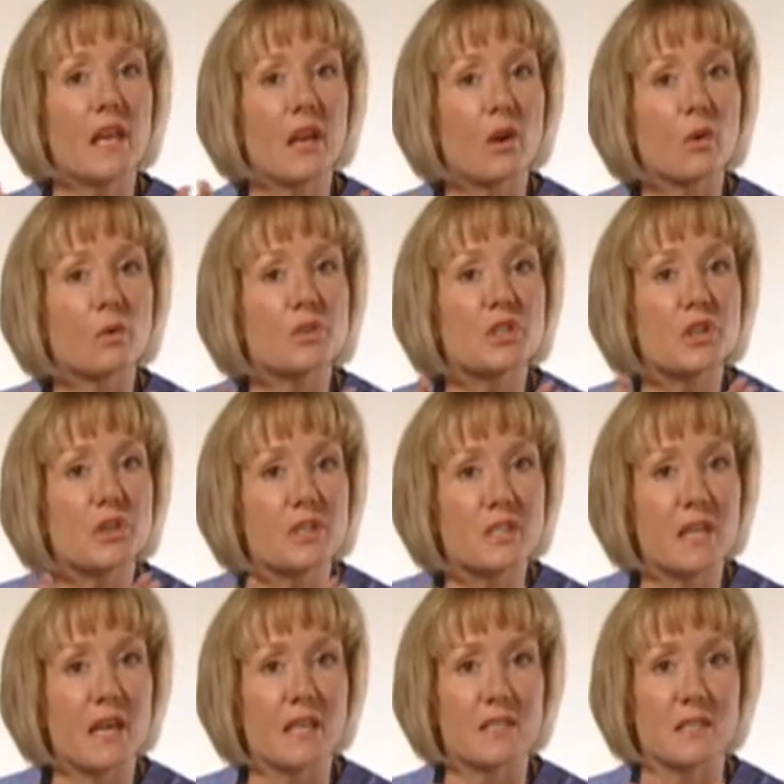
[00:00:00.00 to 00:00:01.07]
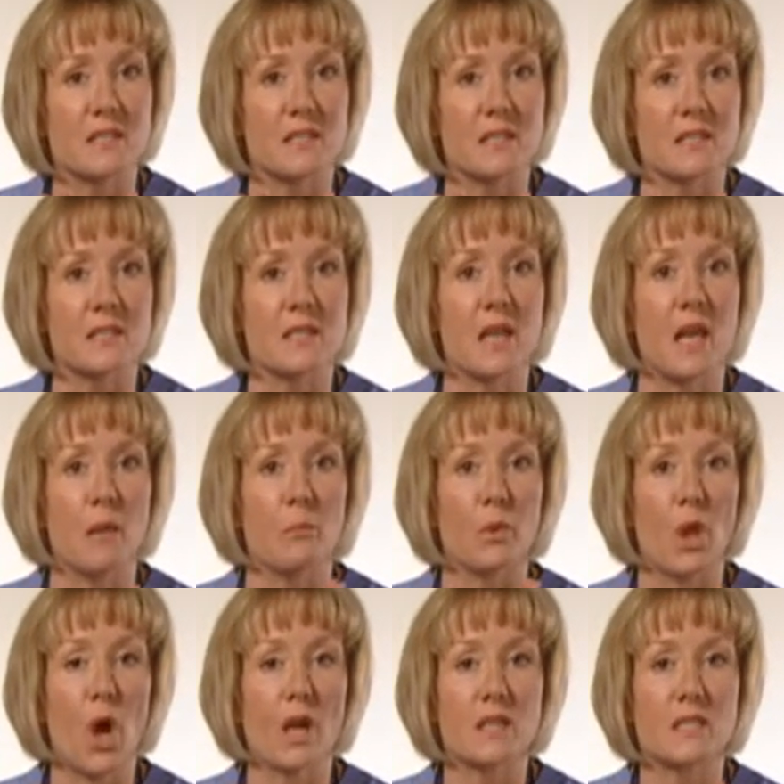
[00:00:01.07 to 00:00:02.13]
narrows your intestines and
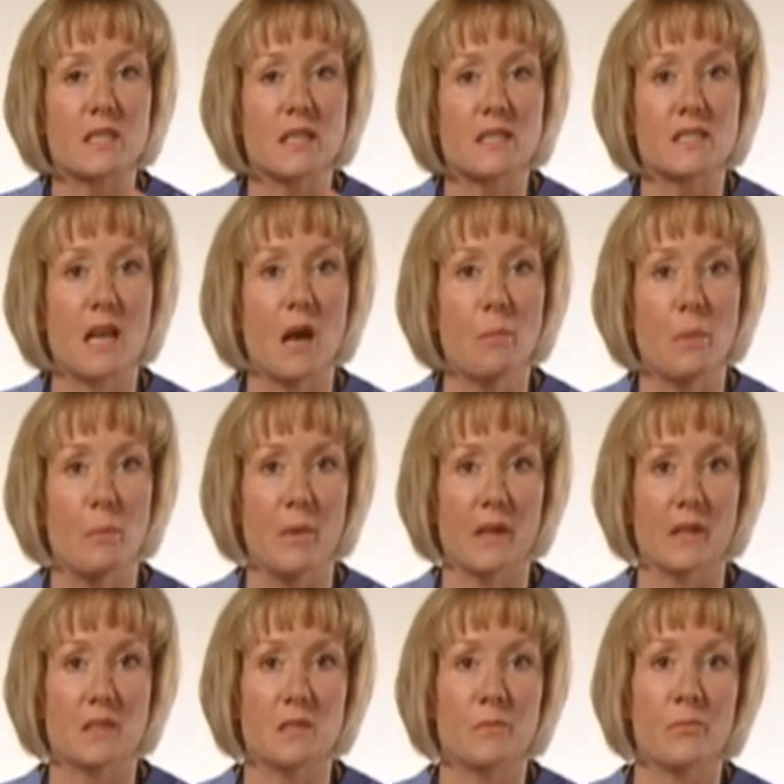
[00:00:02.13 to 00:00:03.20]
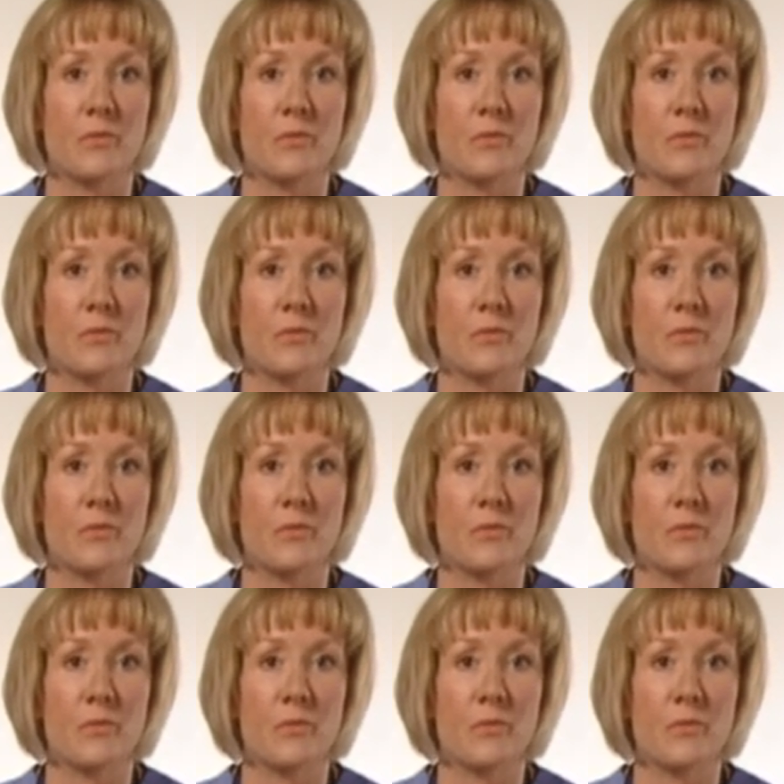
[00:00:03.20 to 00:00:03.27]
blocks things up a bit.